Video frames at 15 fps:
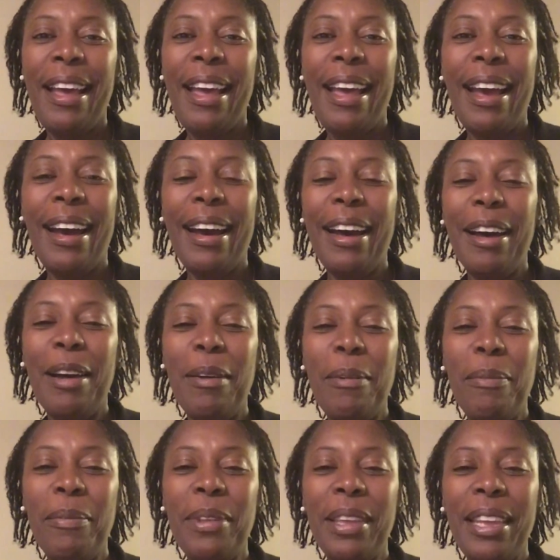
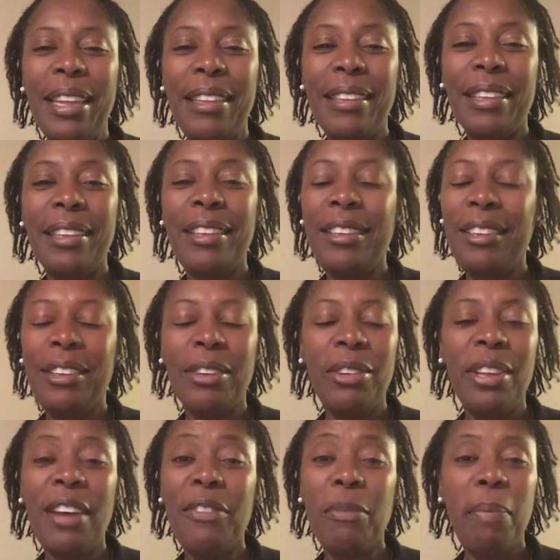It's, you know,
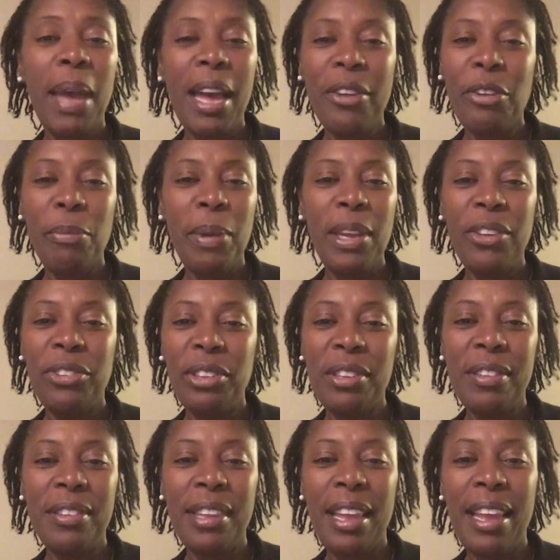you have to pack your
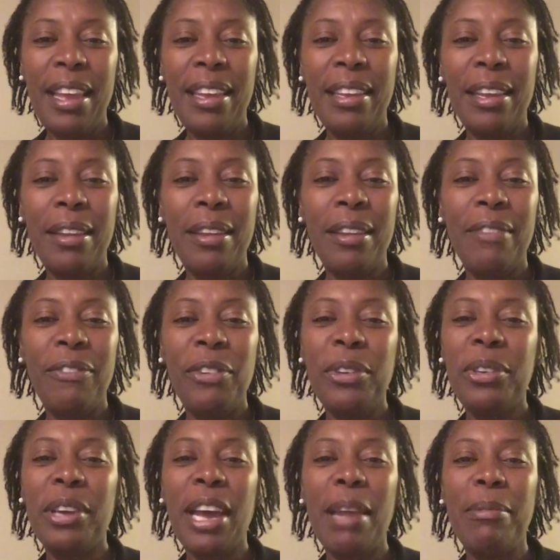patience, and a few
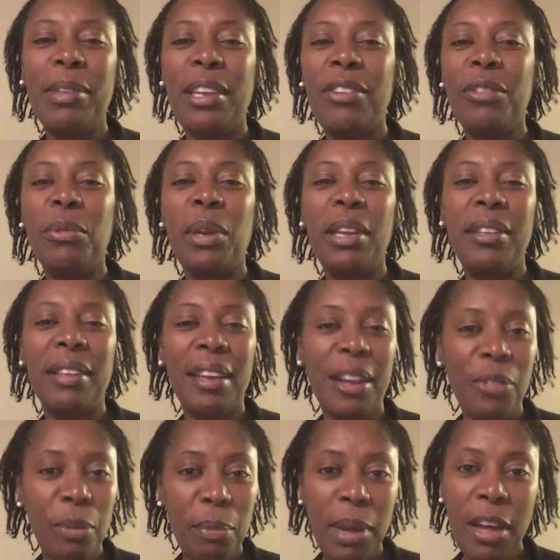times I just wanted to
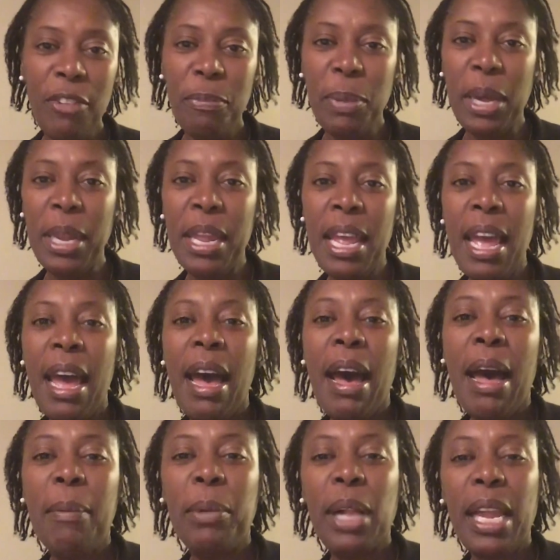cut them off, but
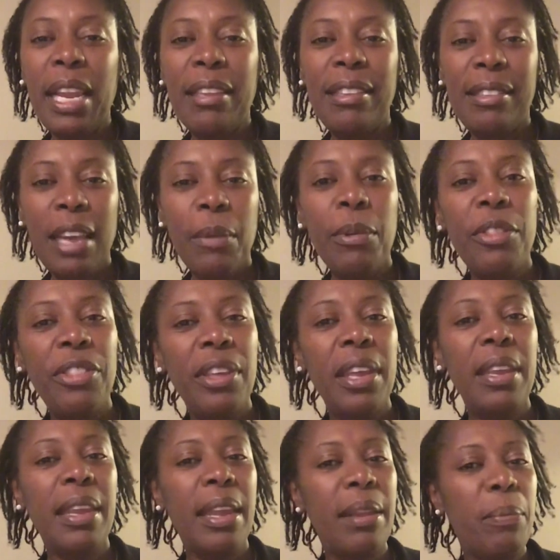I'm glad I stuck with
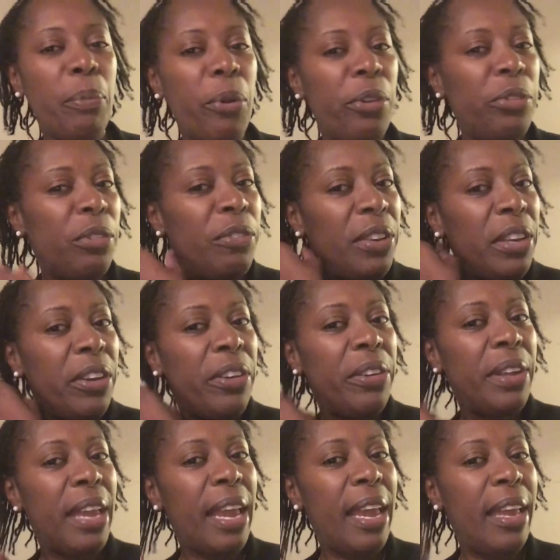it and
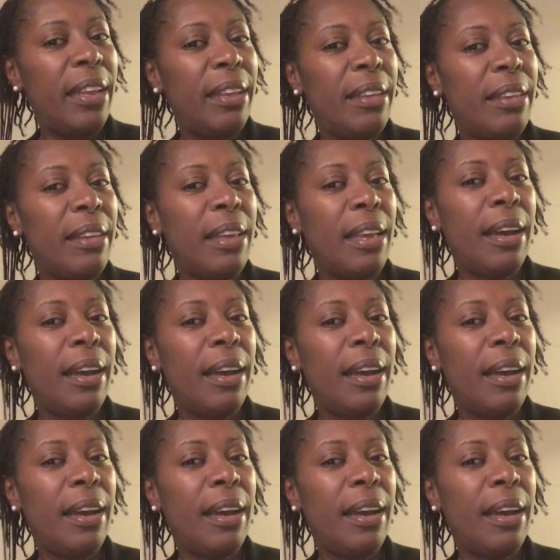persevered, and